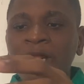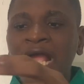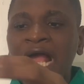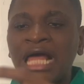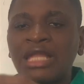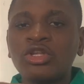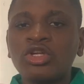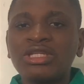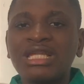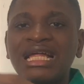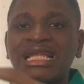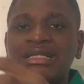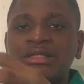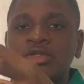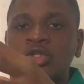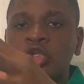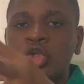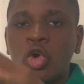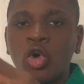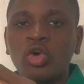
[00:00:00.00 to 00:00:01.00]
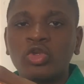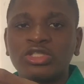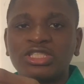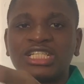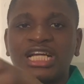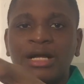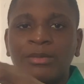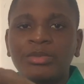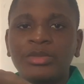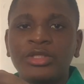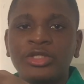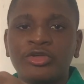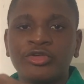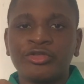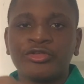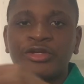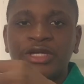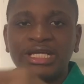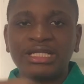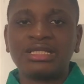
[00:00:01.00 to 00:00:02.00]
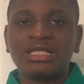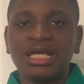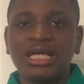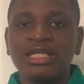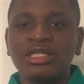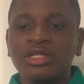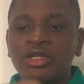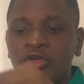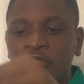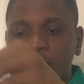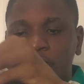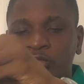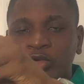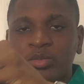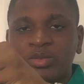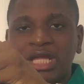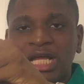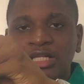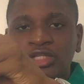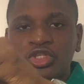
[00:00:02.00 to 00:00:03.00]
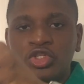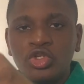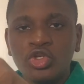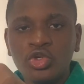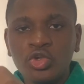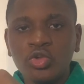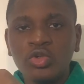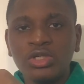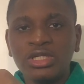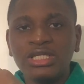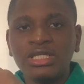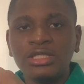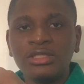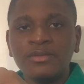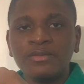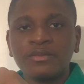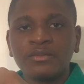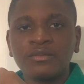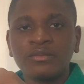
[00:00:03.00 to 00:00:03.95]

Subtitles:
another loan can be created from that newly